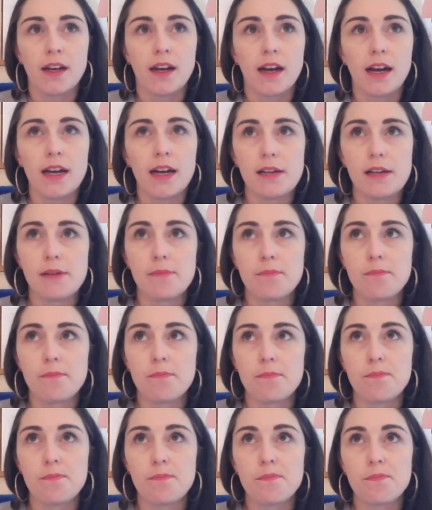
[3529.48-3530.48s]
um,
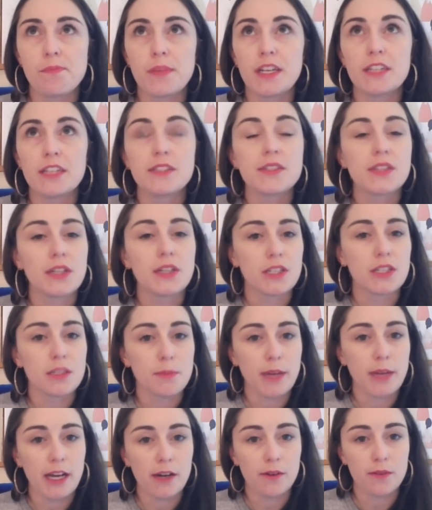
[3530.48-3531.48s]
concerned
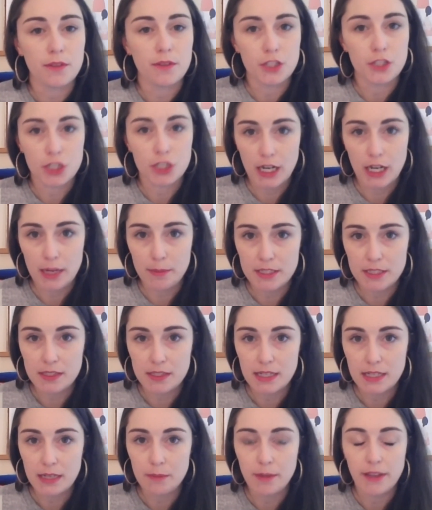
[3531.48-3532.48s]
about the shame and
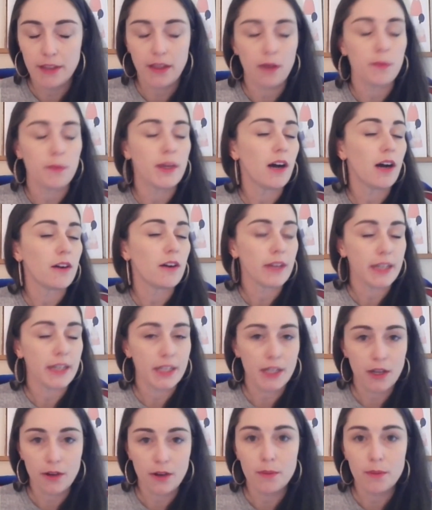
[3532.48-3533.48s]
stigma that we already
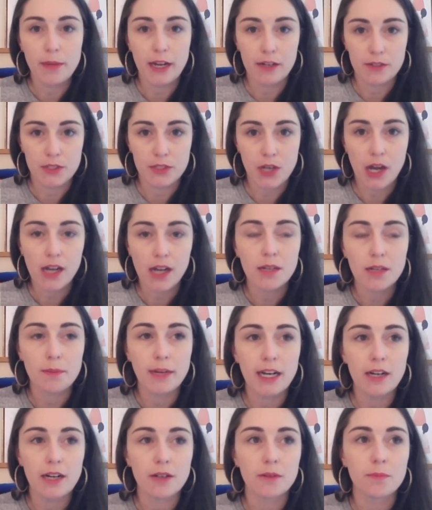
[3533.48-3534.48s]
know about and talk
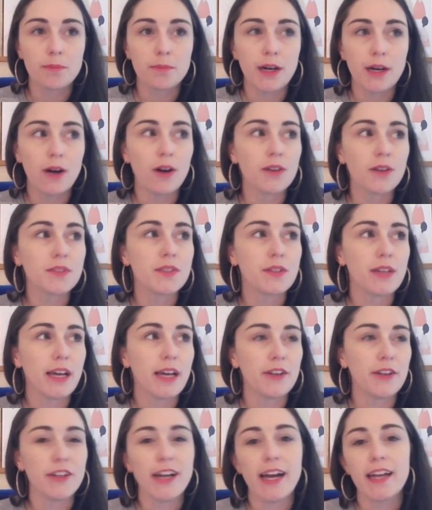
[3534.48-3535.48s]
about, but also now
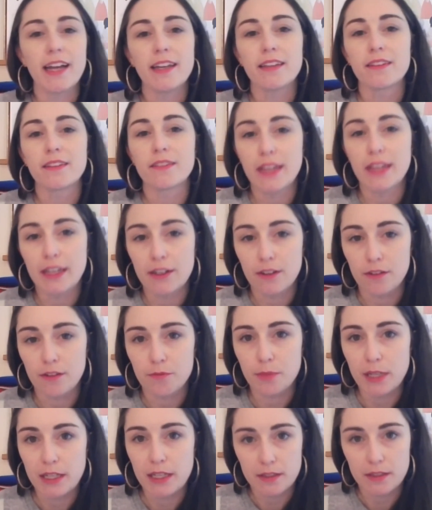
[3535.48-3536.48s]
you're adding the layer of
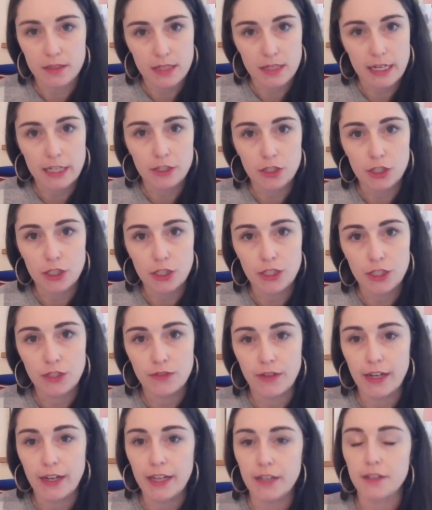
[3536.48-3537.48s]
being a snitch,
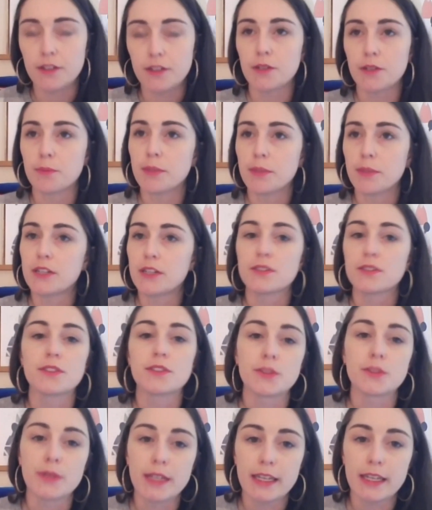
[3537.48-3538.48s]
right? Your peers are
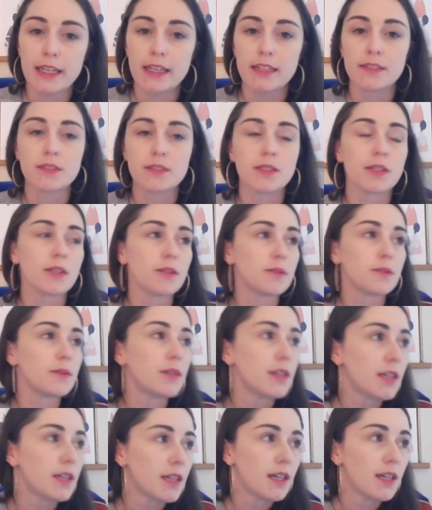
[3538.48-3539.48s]
doing it, so
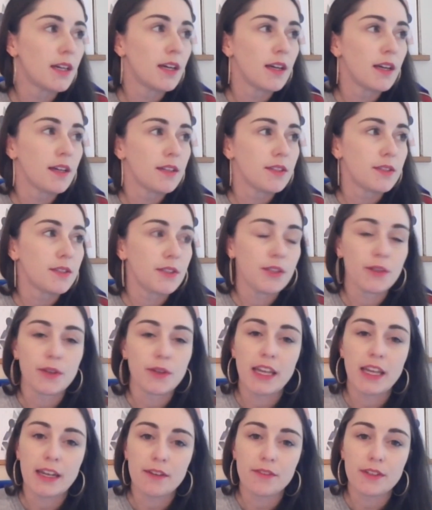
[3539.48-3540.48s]
you
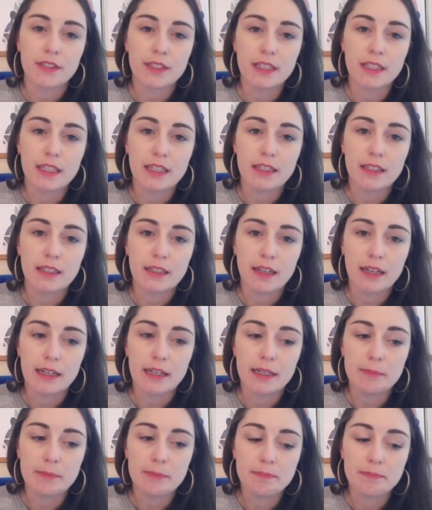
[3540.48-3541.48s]
can't really
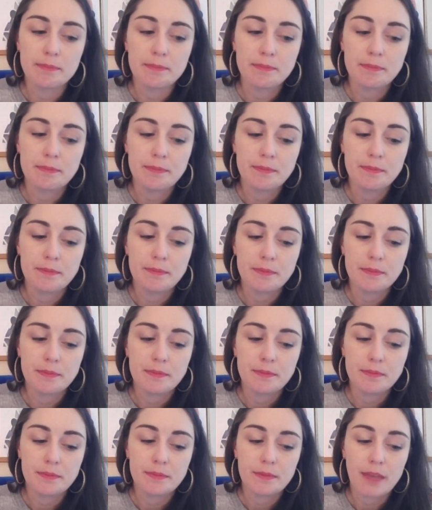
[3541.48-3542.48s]
um,
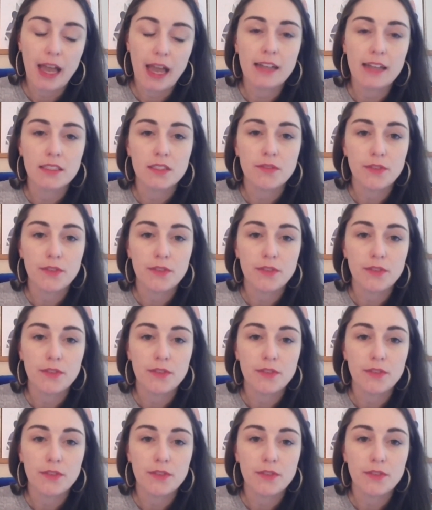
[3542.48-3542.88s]
ask